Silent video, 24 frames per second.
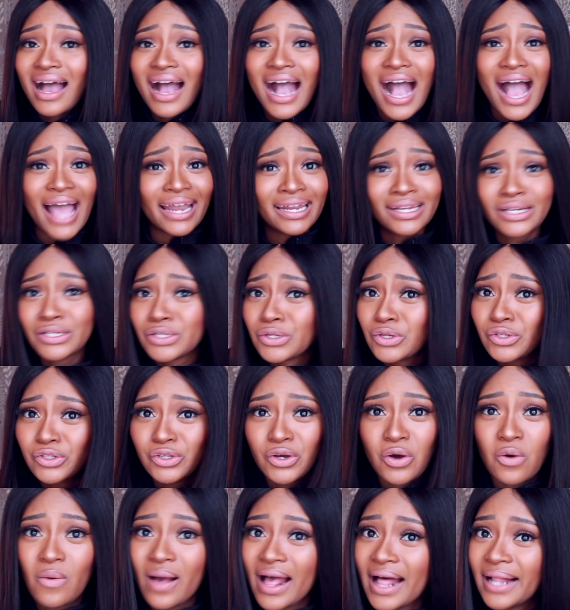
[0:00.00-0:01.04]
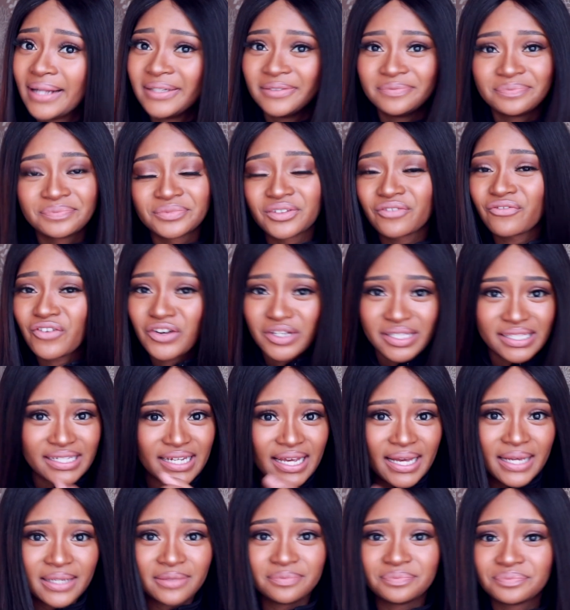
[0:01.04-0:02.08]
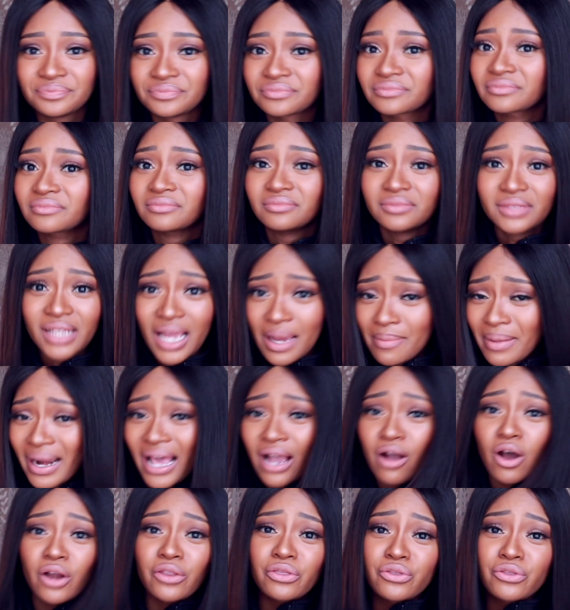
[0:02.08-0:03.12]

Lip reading: I didn't do so well first year, but I got